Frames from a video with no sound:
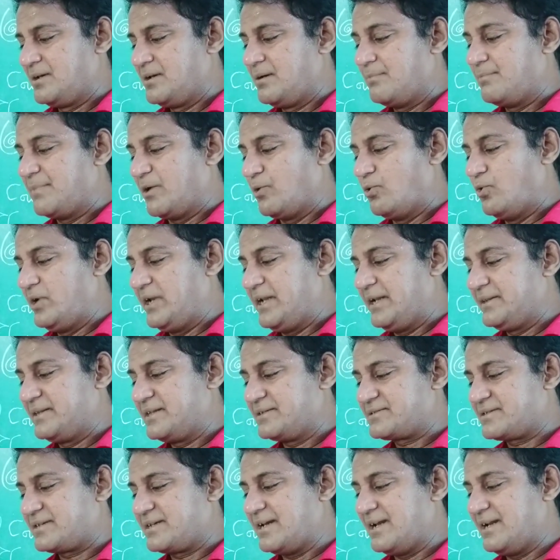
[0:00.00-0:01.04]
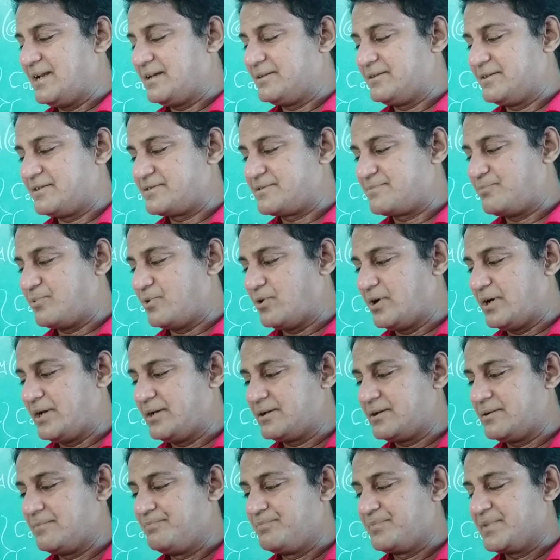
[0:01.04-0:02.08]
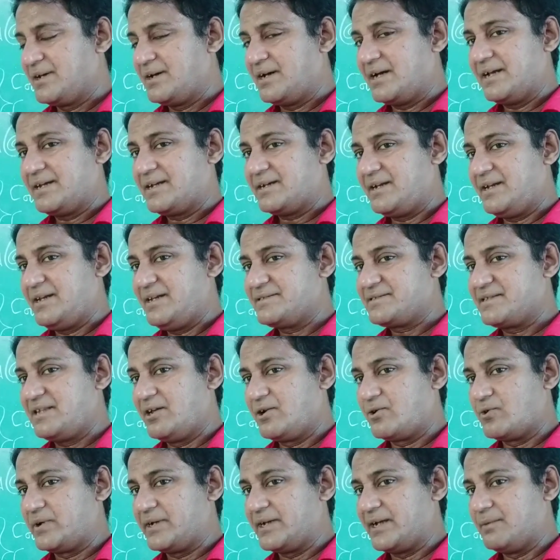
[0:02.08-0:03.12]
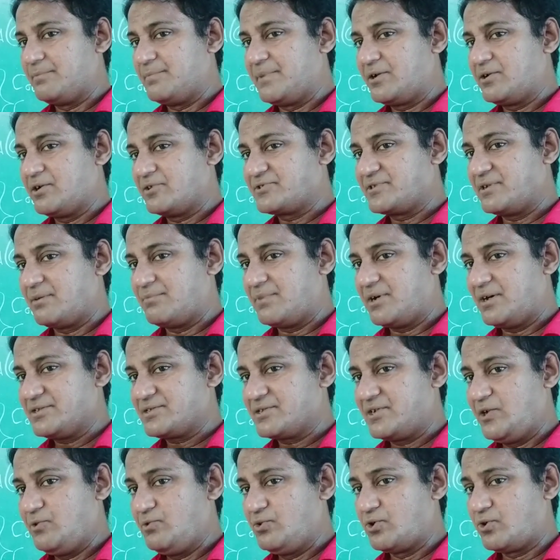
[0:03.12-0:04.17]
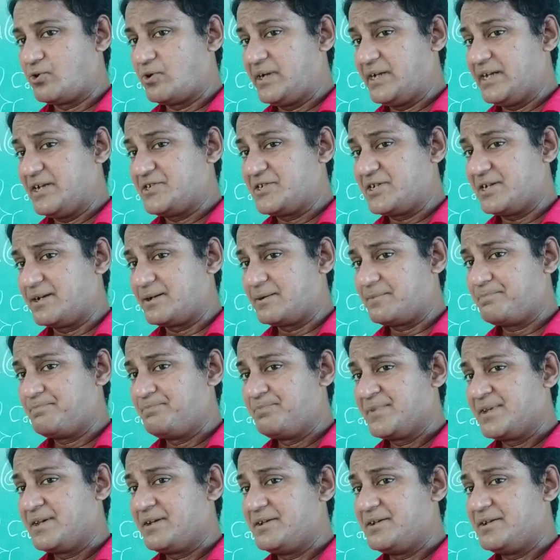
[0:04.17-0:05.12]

by holding the scale at this point, I can easily rotate because the mass due to rotation